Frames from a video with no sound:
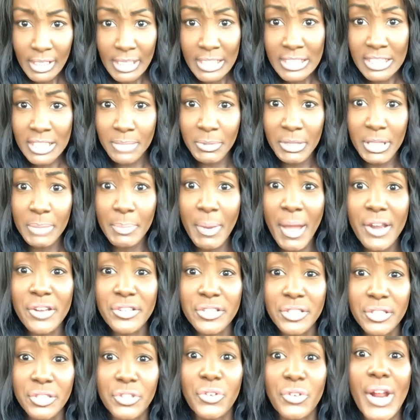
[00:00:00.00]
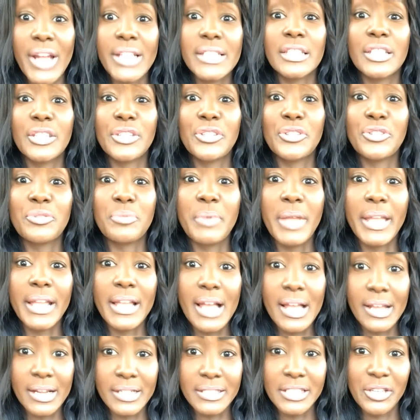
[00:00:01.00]
Timothy Patterson, congrats to you. May
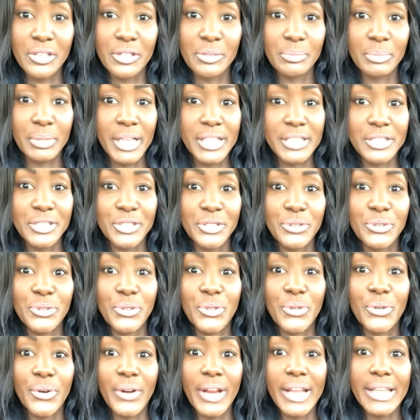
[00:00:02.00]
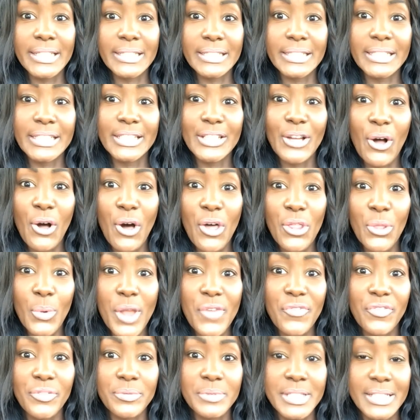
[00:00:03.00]
God continue to bless you greatly all the
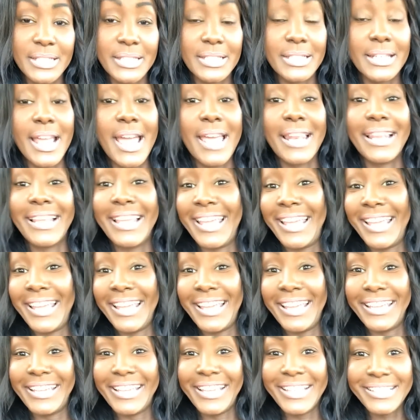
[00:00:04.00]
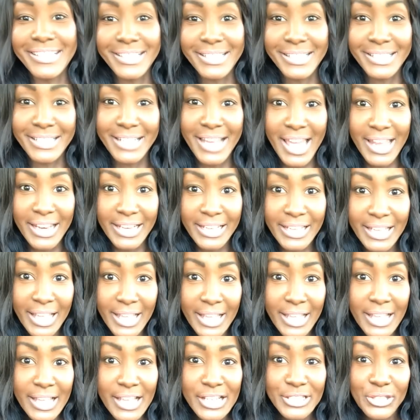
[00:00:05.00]
way from Cincinnati. Hey, Cincinnati.
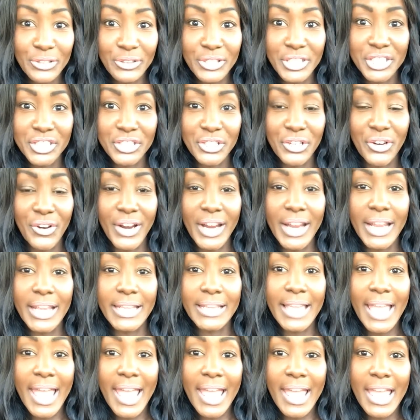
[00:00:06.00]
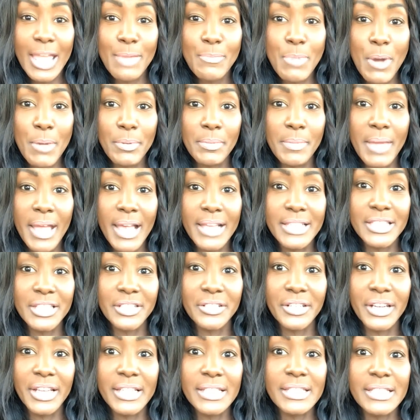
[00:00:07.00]
Tonisha Gray, yay, Puppet
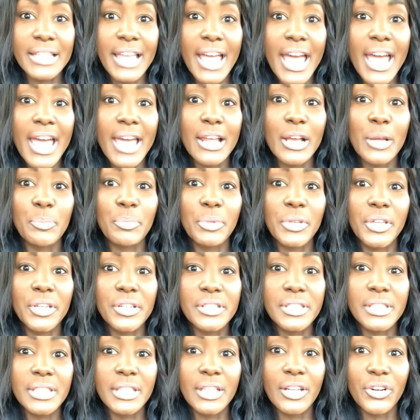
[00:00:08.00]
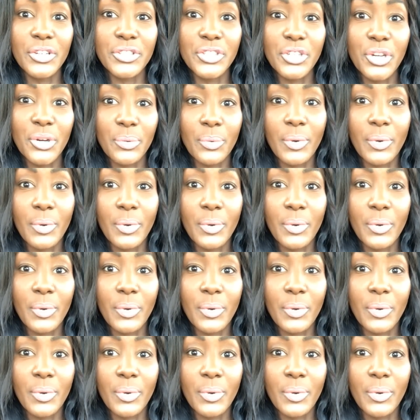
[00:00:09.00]
Master. Is that a piercing on your